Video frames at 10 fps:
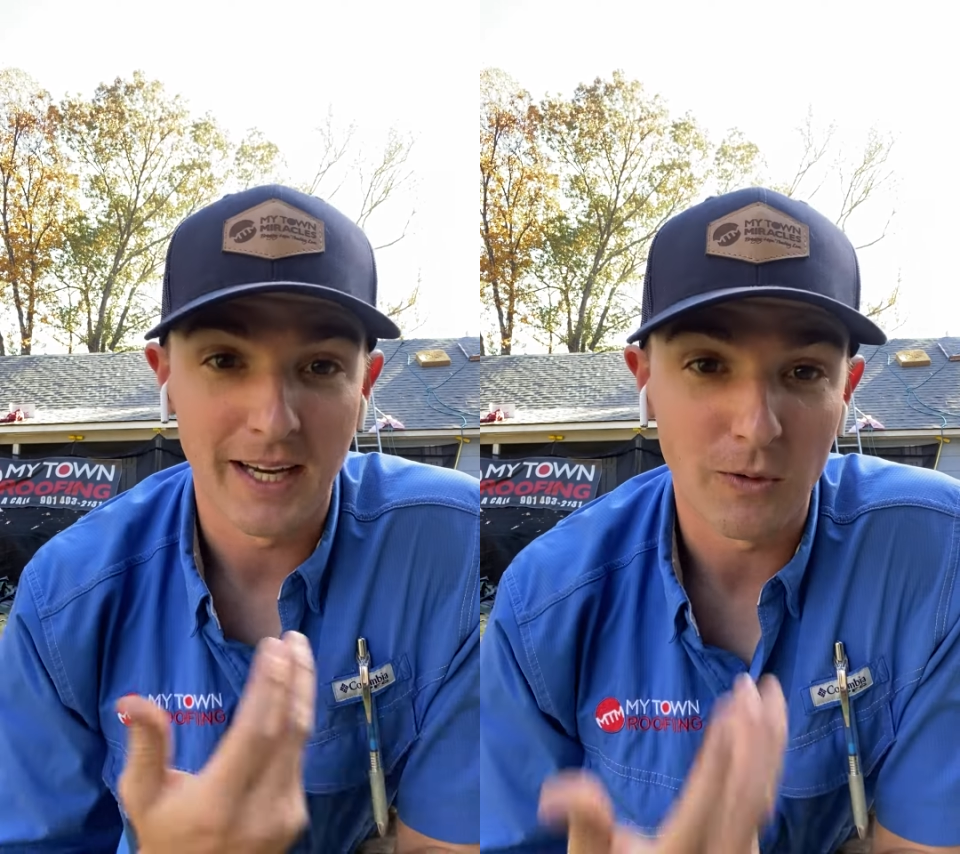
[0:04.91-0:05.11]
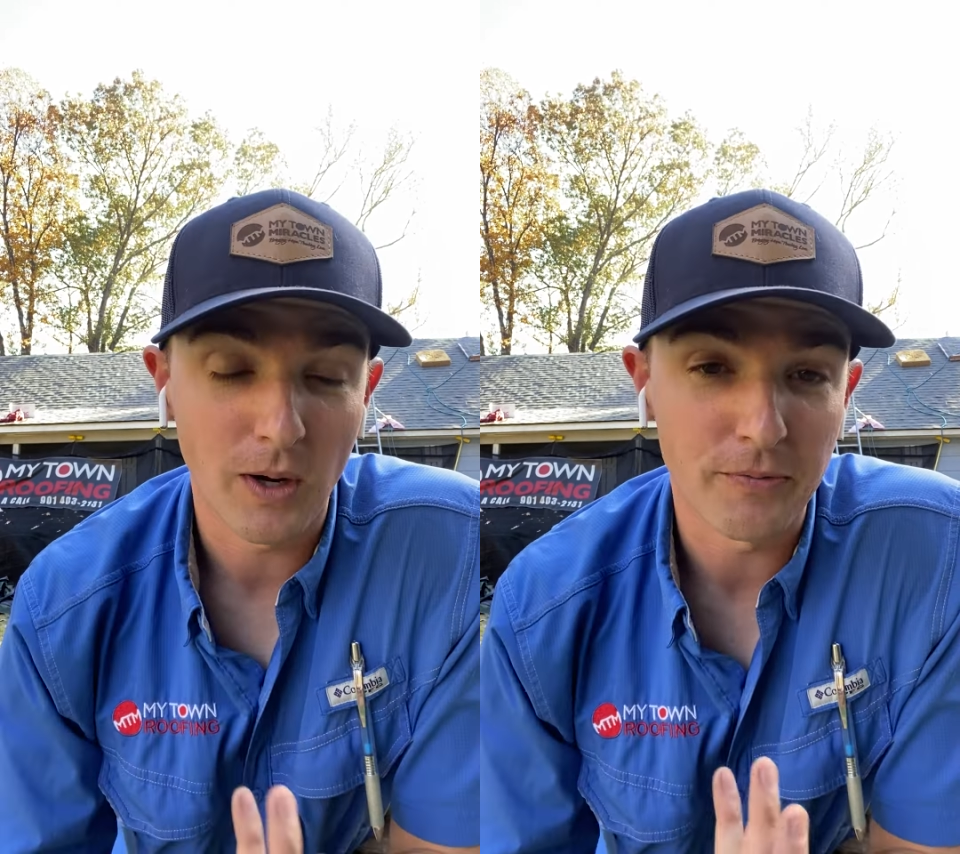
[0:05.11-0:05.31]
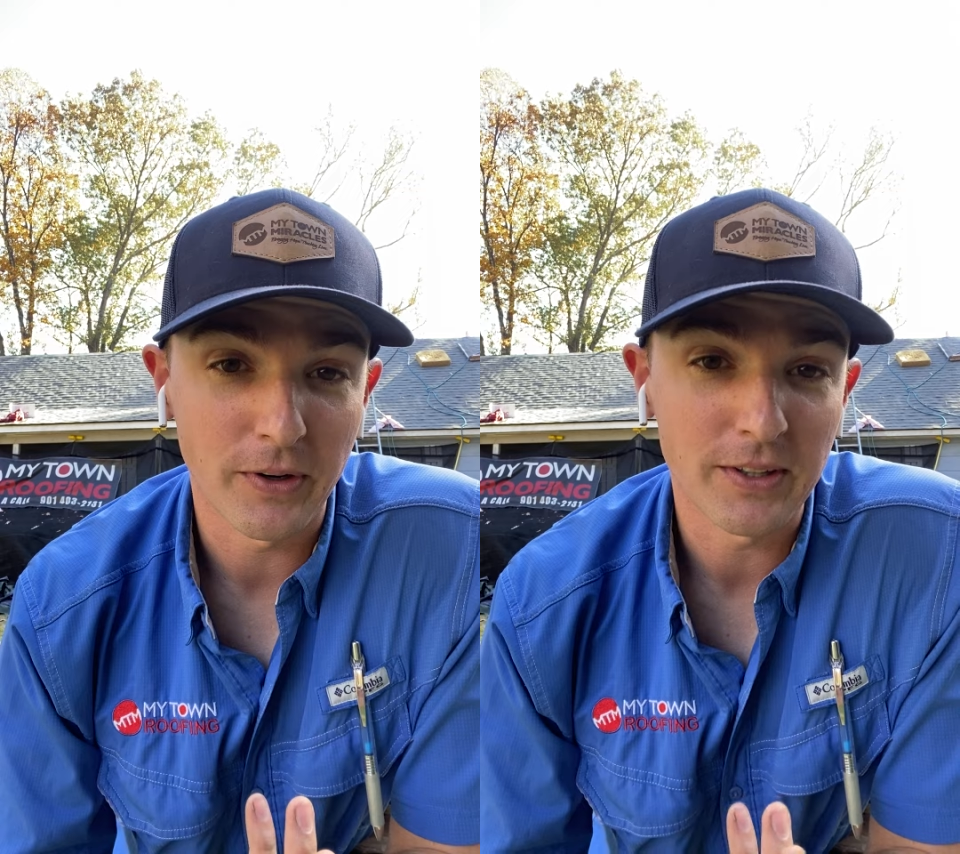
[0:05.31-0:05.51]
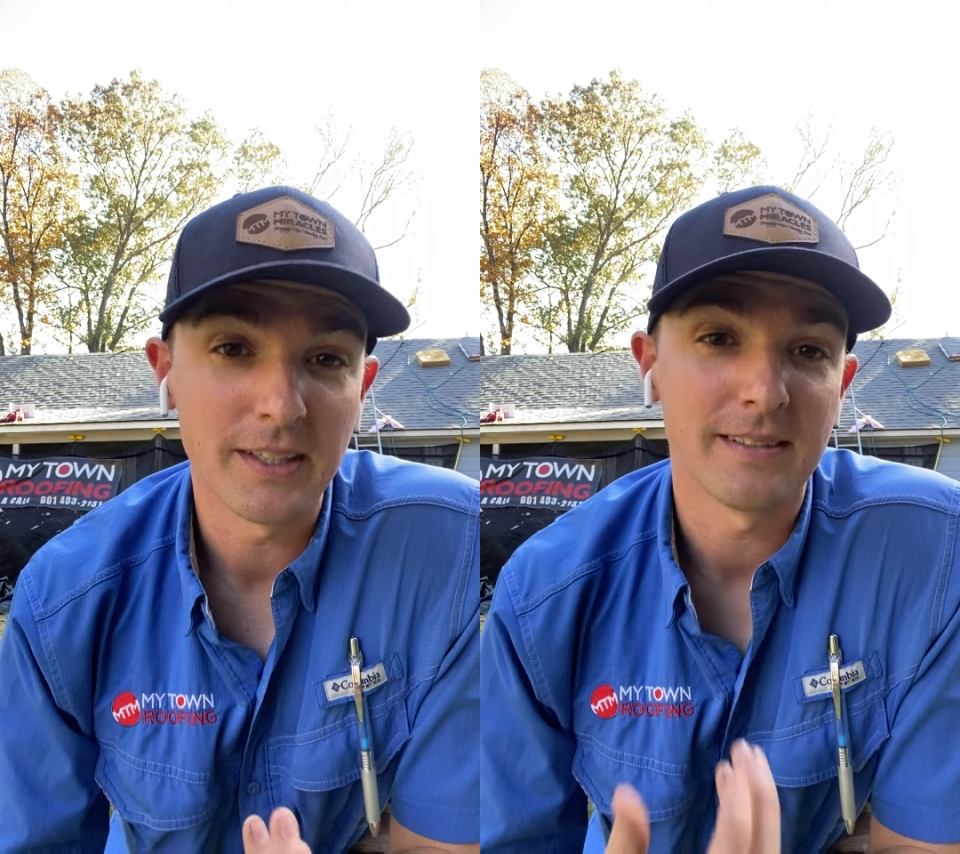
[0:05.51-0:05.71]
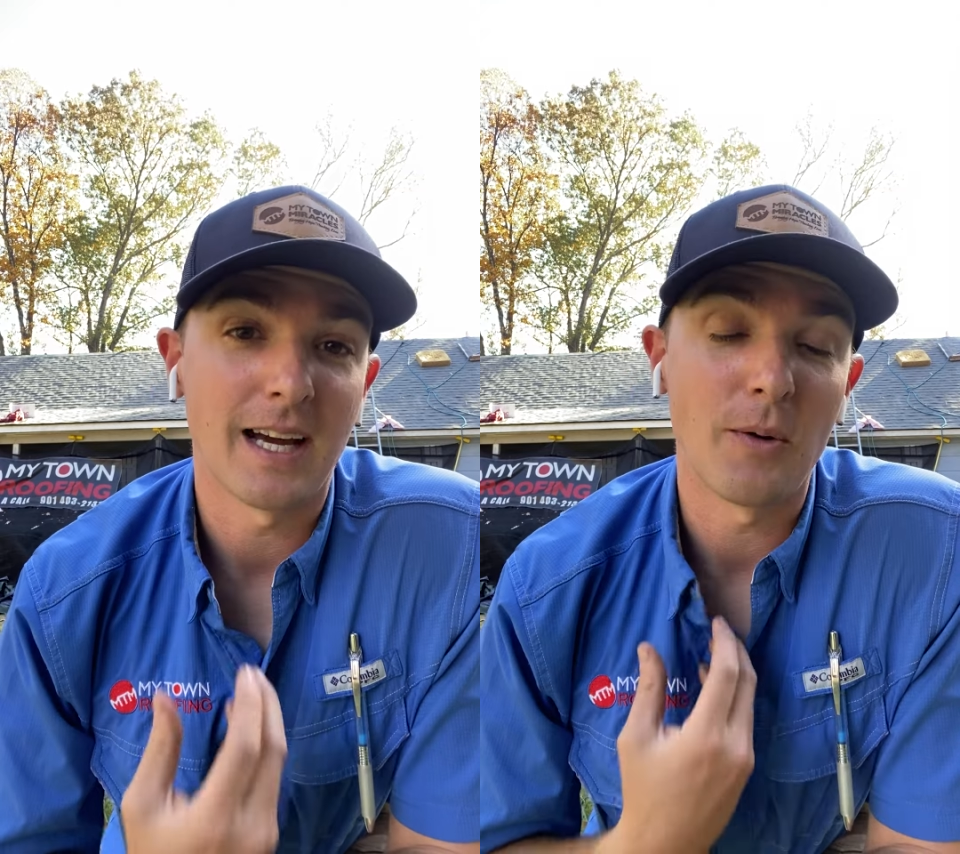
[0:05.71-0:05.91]
And quite
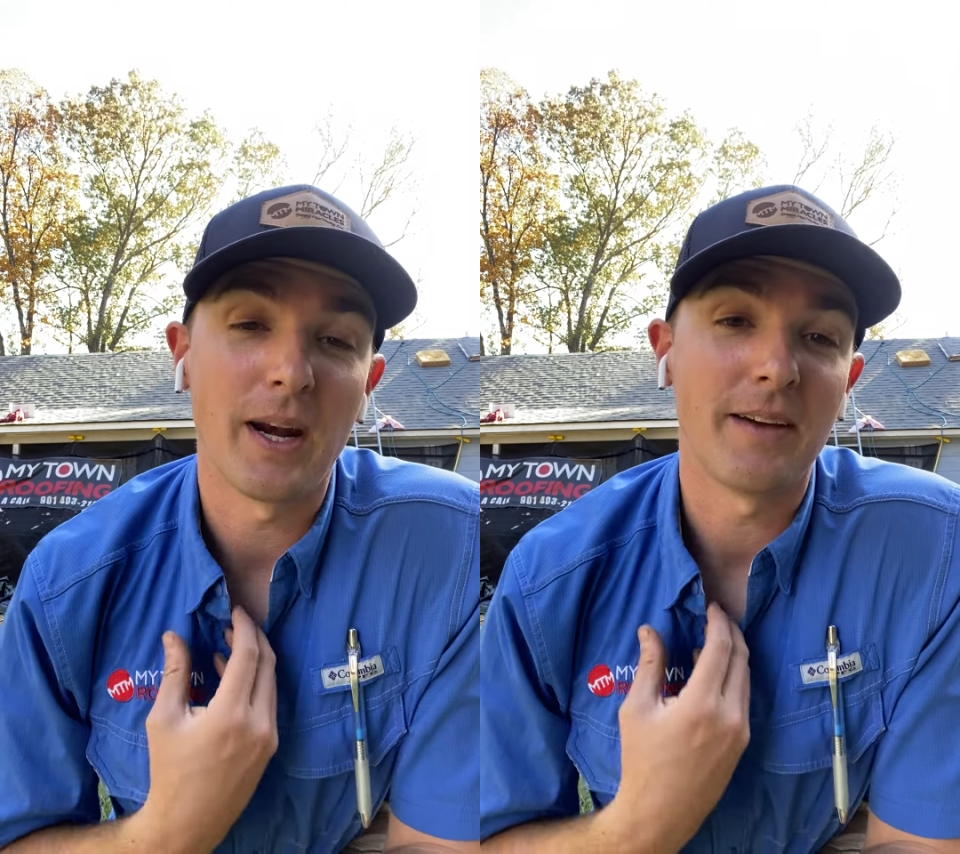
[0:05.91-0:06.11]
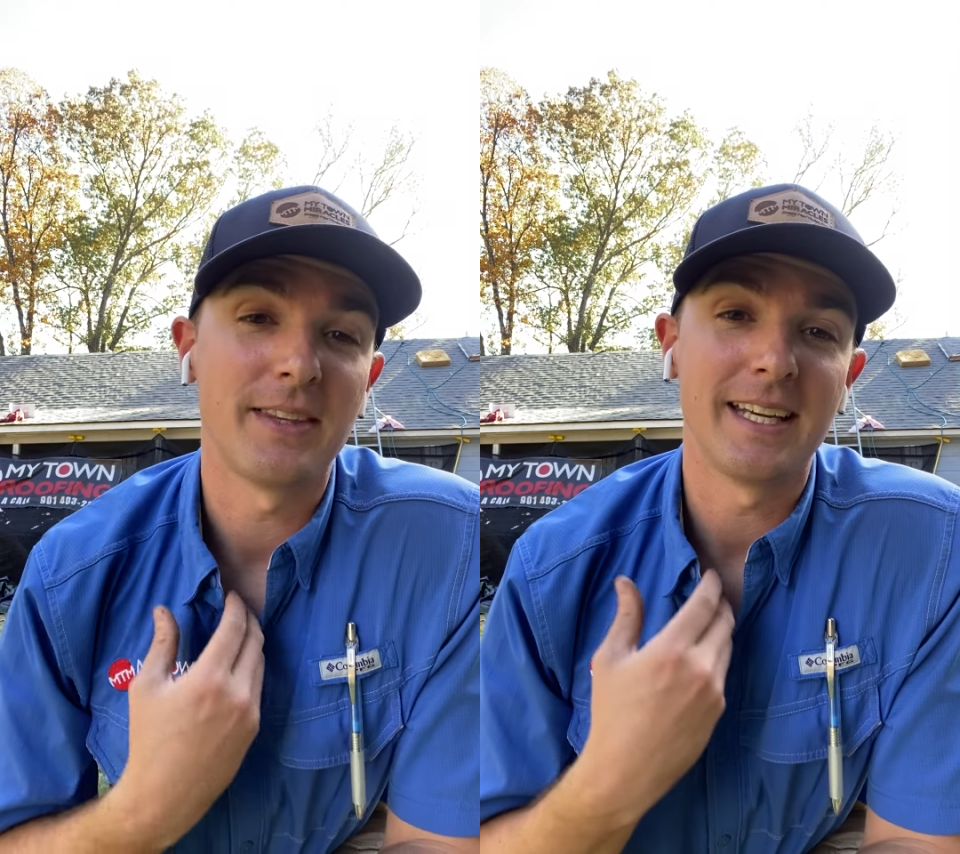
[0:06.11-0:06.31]
frankly, I would have